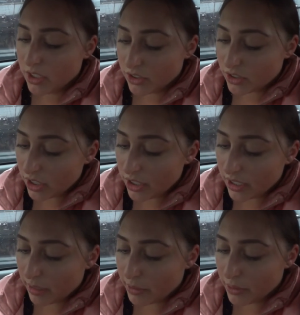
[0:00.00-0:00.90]
So
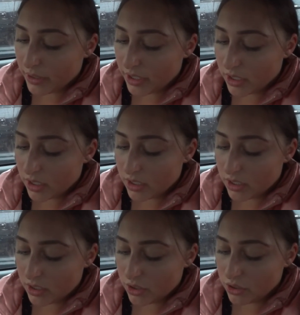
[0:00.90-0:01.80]
I'm going
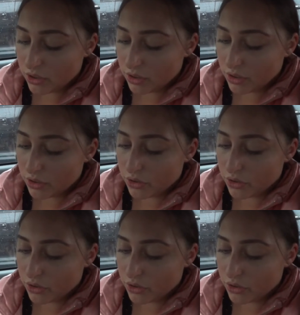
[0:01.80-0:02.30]
to